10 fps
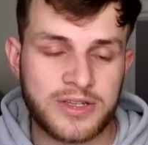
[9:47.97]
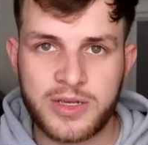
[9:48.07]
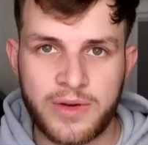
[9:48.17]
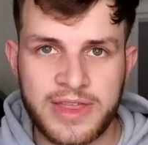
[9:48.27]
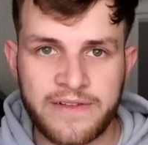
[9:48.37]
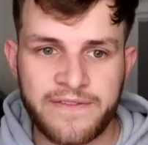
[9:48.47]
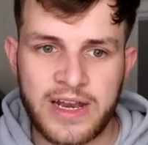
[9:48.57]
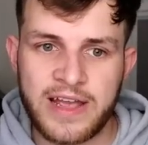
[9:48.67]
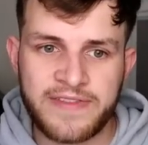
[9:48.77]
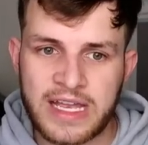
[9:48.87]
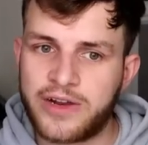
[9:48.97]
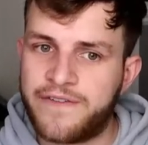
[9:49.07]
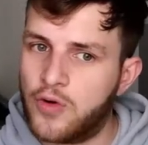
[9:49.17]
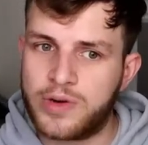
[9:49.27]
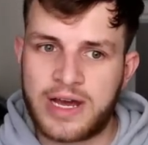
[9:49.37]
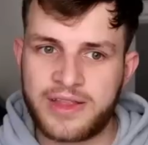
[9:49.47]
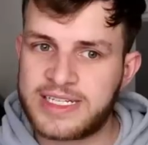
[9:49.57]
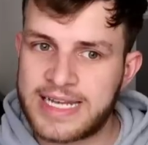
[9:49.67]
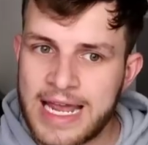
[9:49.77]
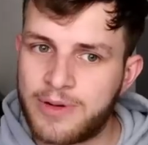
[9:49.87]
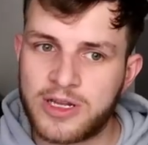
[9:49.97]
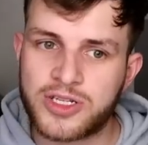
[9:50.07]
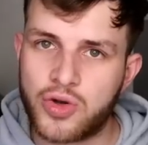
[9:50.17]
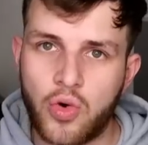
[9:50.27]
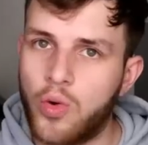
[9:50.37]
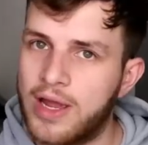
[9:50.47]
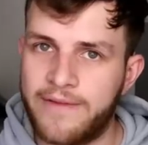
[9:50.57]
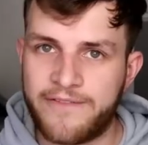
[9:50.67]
So I think Villa, if they're going to fall down the table at all,